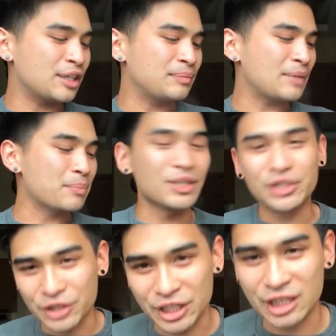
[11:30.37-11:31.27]

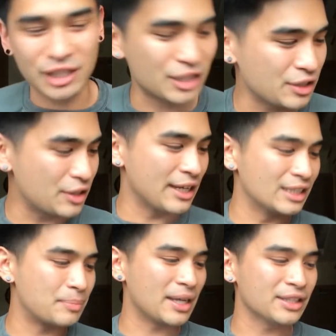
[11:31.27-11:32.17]
I'm pretty sure it's
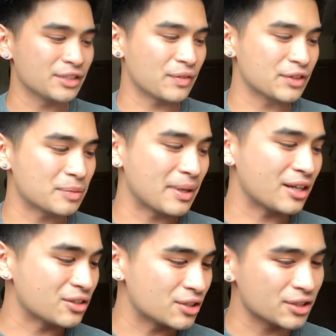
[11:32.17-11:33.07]
independence from
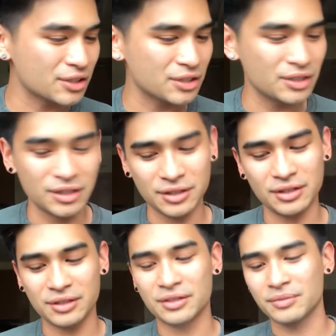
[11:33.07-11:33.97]
the Spanish,
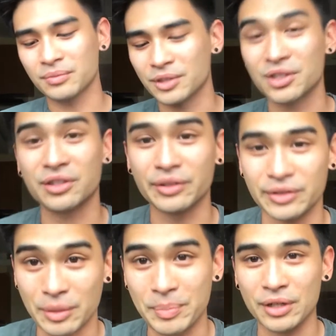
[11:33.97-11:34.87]
which
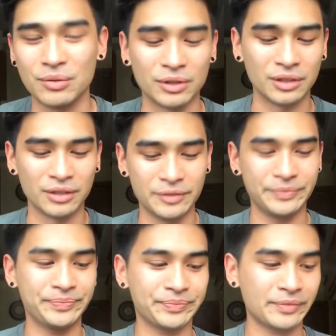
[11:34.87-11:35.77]
is the big one.
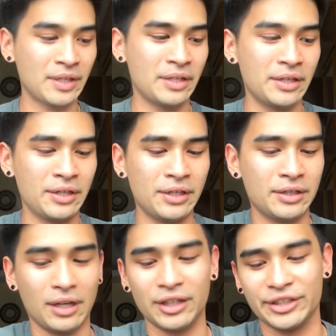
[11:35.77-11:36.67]

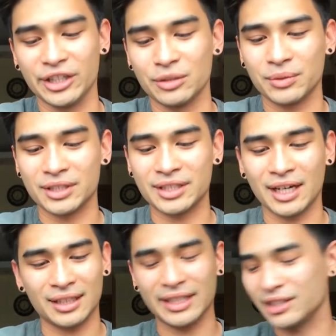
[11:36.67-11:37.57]
All the other
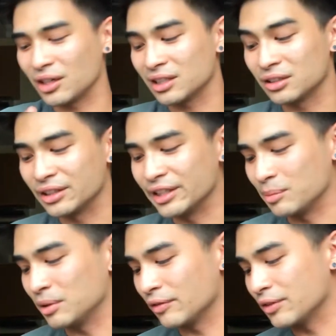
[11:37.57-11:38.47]
ones got like, a
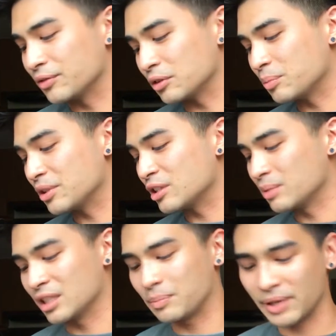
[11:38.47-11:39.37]
little nibble of the
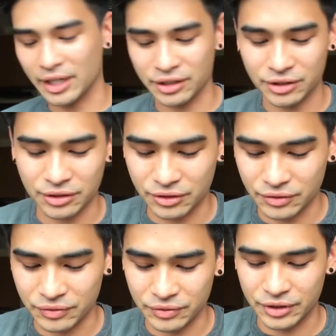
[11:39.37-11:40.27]
Philippines, but the
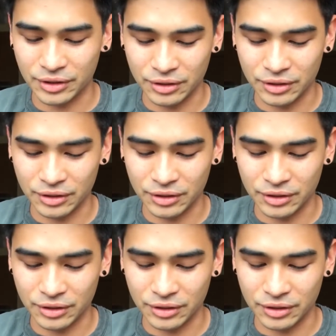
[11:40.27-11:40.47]
Spanish is,